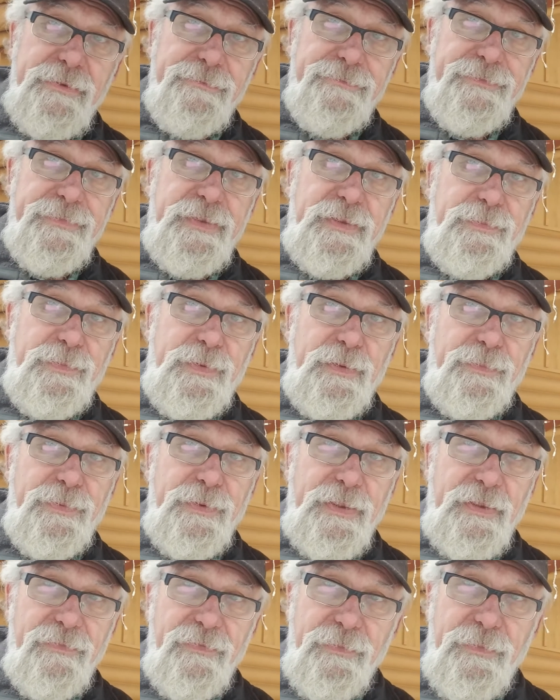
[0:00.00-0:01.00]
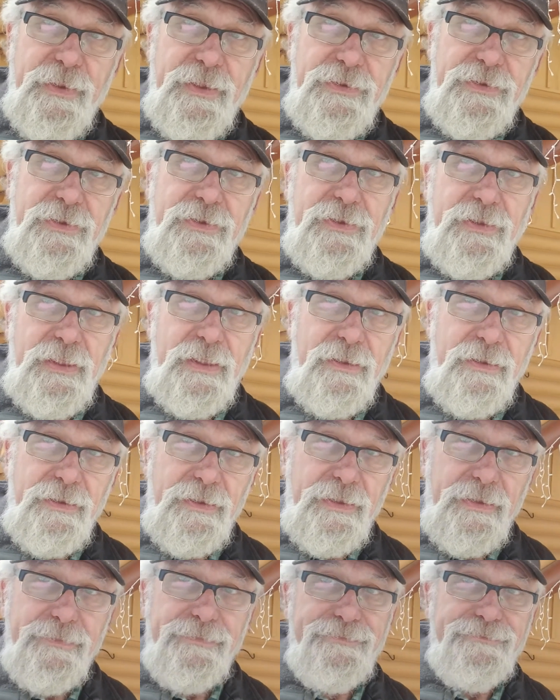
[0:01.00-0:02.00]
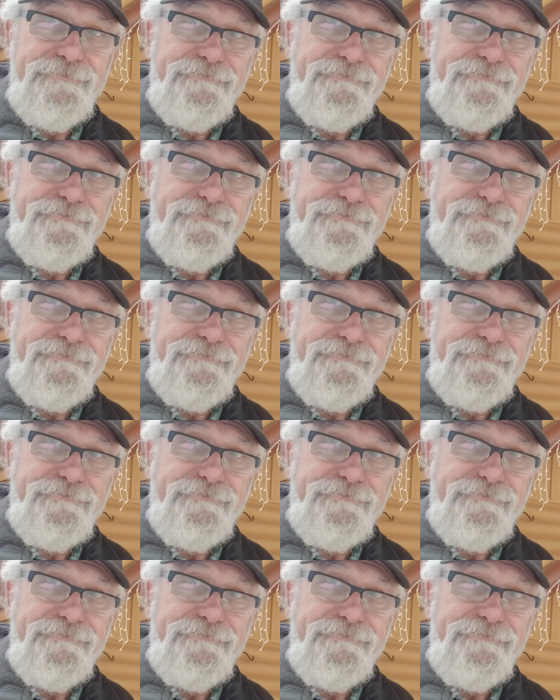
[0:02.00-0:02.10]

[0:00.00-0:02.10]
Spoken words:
these people have a budget that'll